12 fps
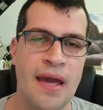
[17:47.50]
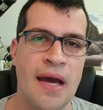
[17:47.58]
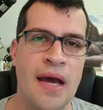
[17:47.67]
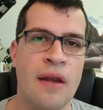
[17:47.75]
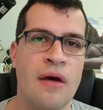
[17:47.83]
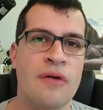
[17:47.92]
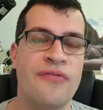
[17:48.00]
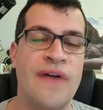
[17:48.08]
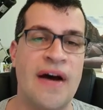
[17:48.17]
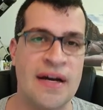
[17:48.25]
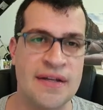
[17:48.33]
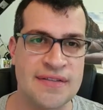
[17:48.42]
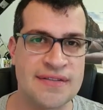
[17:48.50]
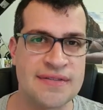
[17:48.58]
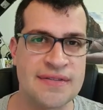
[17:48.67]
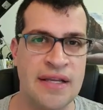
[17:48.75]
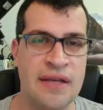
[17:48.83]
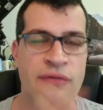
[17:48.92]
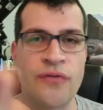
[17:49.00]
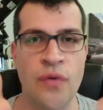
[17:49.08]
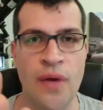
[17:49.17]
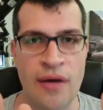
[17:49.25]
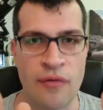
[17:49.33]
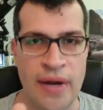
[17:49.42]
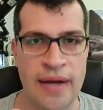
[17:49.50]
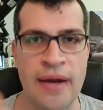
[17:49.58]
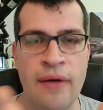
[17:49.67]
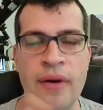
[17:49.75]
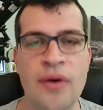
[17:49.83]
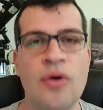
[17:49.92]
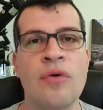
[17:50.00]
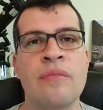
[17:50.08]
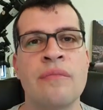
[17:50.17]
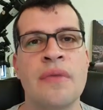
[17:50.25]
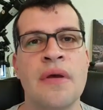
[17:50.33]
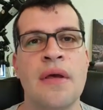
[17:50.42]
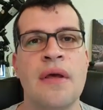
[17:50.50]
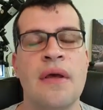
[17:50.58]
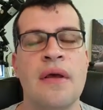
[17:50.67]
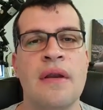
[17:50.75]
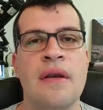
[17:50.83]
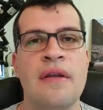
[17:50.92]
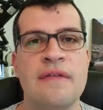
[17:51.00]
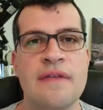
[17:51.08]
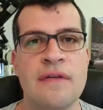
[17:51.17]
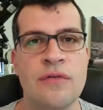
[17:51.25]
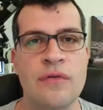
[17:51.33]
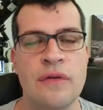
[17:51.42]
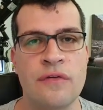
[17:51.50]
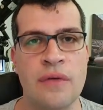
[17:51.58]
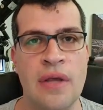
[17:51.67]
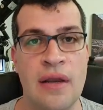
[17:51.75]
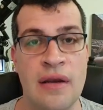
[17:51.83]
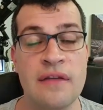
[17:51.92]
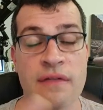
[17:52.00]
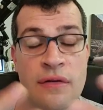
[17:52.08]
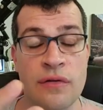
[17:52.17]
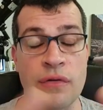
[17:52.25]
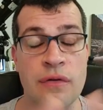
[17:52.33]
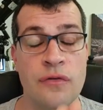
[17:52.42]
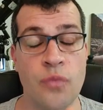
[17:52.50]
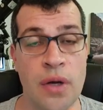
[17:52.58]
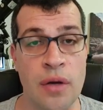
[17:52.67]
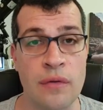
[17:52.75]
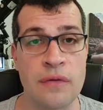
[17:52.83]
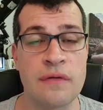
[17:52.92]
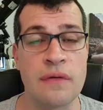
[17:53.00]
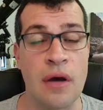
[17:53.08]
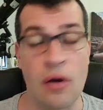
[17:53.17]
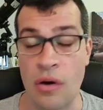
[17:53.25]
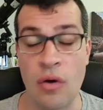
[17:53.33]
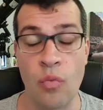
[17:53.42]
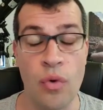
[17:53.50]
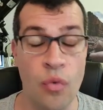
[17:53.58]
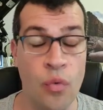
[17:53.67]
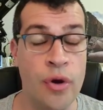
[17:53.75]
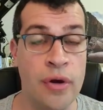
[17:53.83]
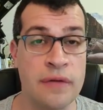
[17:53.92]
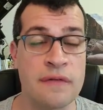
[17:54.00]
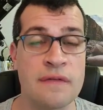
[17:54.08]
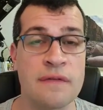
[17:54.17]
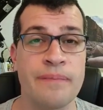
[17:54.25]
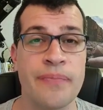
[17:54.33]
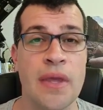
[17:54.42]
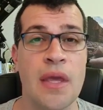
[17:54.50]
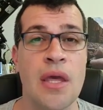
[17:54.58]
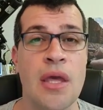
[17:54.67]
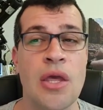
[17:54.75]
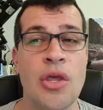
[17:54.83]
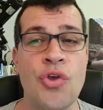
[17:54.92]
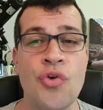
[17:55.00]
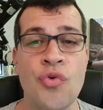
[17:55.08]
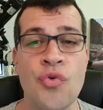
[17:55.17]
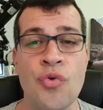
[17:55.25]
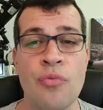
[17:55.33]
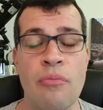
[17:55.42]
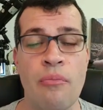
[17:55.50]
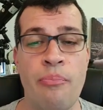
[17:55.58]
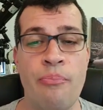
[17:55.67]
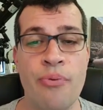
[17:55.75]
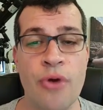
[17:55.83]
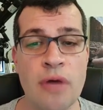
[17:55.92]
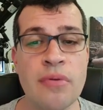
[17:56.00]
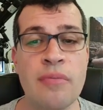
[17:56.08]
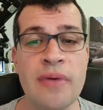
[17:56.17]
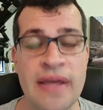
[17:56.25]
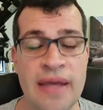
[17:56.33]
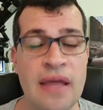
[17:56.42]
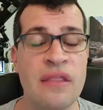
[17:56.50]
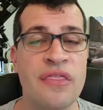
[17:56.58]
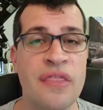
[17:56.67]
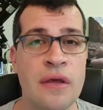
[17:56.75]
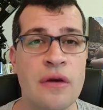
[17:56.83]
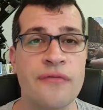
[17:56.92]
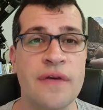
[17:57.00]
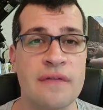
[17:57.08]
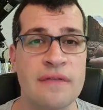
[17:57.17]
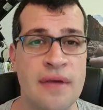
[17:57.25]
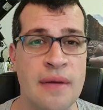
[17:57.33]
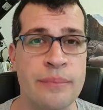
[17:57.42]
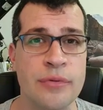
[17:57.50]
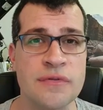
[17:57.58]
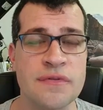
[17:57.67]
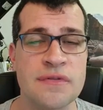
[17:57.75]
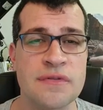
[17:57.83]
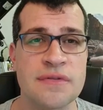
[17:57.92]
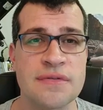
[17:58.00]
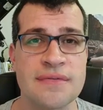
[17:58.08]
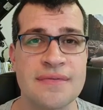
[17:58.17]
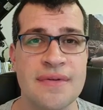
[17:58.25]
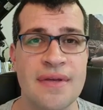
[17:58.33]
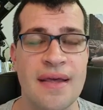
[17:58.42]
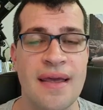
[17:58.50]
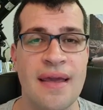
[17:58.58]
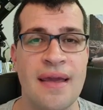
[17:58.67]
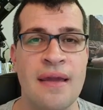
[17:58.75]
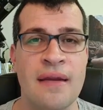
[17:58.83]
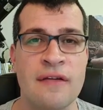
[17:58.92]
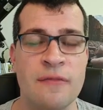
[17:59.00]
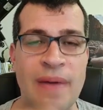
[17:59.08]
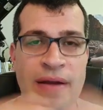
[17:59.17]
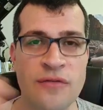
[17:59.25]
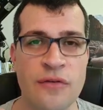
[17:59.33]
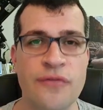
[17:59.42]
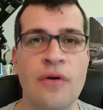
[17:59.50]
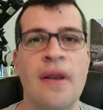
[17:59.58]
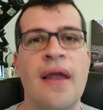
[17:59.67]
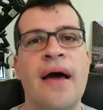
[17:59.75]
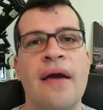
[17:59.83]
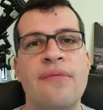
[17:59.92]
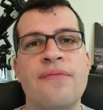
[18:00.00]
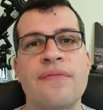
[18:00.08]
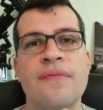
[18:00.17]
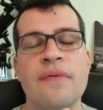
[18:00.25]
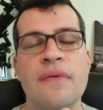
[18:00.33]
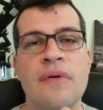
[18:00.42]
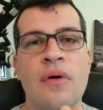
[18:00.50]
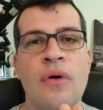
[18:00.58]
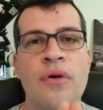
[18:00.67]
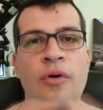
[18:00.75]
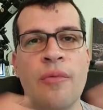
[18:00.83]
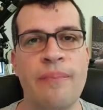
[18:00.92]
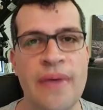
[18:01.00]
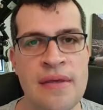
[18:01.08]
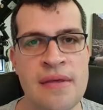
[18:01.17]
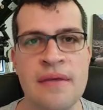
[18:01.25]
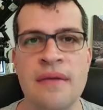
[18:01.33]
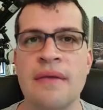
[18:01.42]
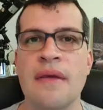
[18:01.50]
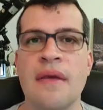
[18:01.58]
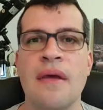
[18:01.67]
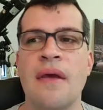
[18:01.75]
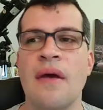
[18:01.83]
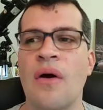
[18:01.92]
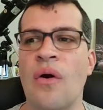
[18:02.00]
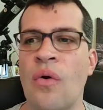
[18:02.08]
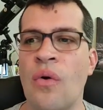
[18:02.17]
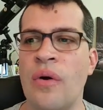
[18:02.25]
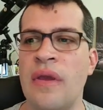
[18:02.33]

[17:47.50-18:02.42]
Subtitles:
A lot of us, and if you are right now at home listening to these words, you probably can think of examples in aspects of your life, or your being, or